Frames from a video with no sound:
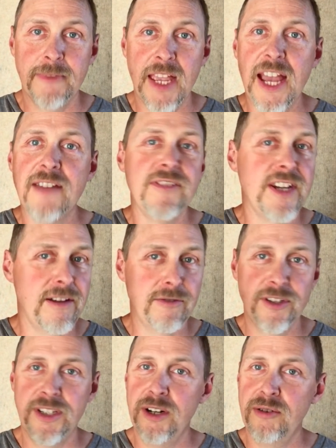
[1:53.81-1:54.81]
I have never
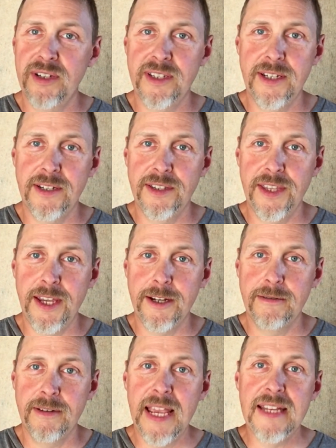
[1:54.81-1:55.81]
zeroed it since
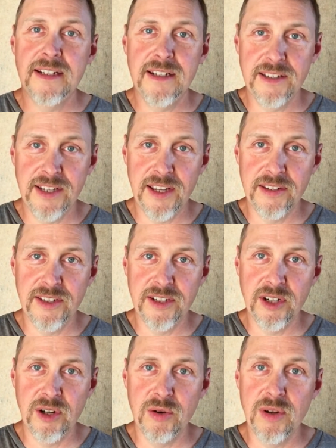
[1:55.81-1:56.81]
then, and it has held
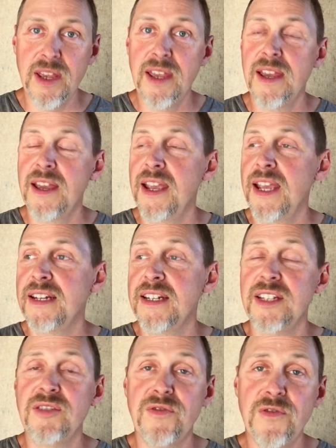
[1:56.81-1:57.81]
zero. And it
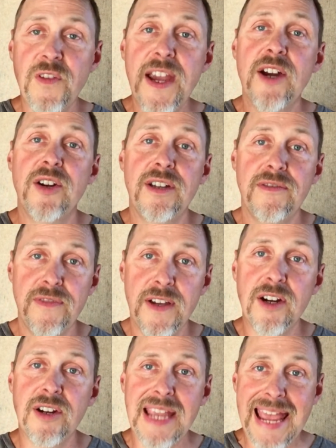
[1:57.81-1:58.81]
is very,
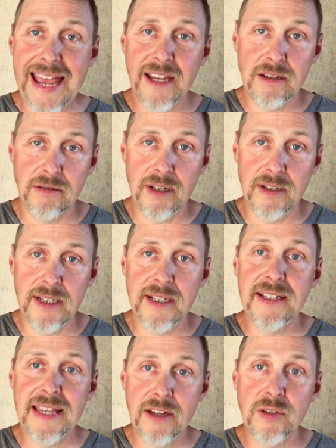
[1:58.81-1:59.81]
very accurate. It
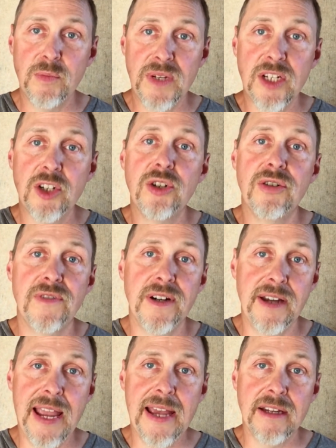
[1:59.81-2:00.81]
allows me to shoot
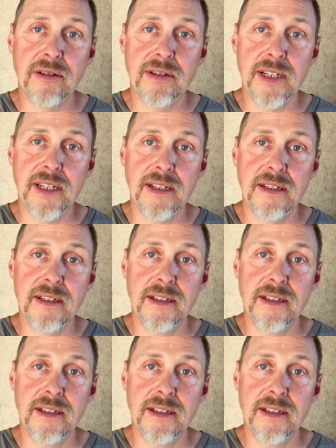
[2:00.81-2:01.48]
very accurately.